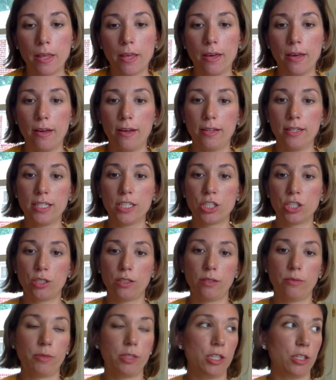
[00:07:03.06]
initially
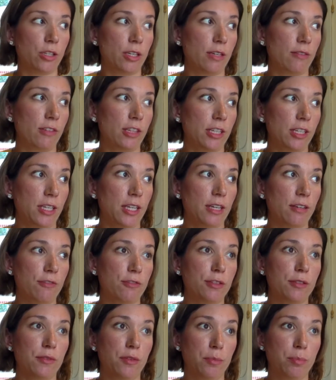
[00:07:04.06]
when you're giving the gift
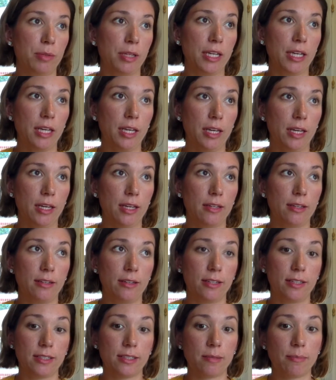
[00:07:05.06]
of a blanket,
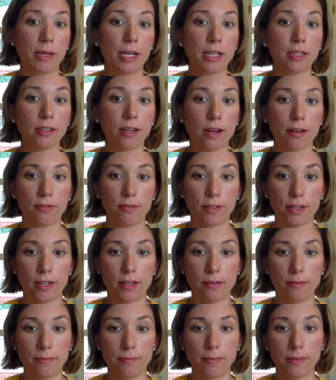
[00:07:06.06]
because I make a lot of
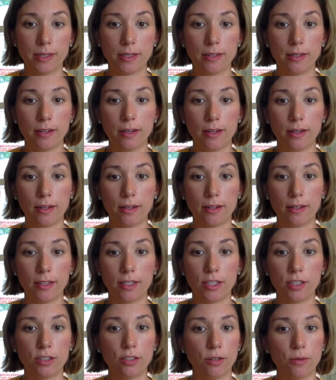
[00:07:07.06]
them,
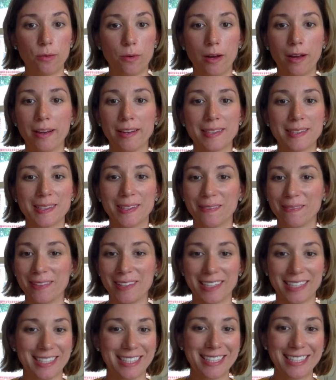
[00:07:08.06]
you don't want
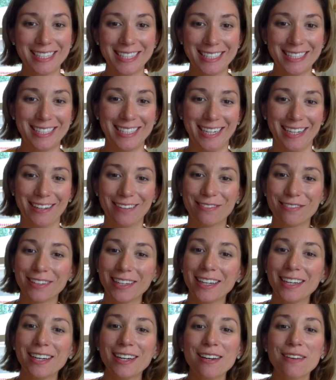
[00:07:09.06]
something stiff
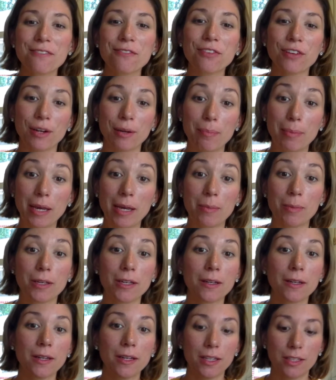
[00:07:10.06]
for a baby.
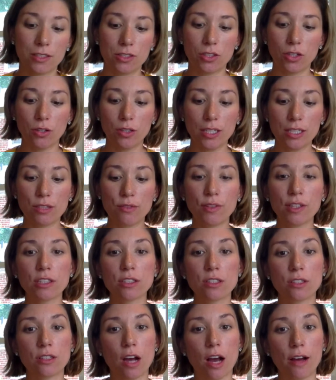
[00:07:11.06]
So these feel
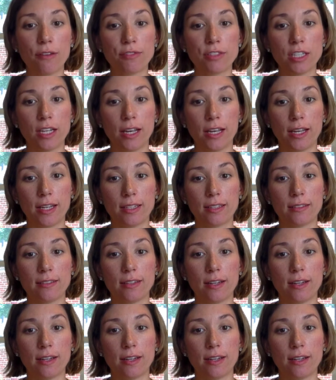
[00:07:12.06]
soft and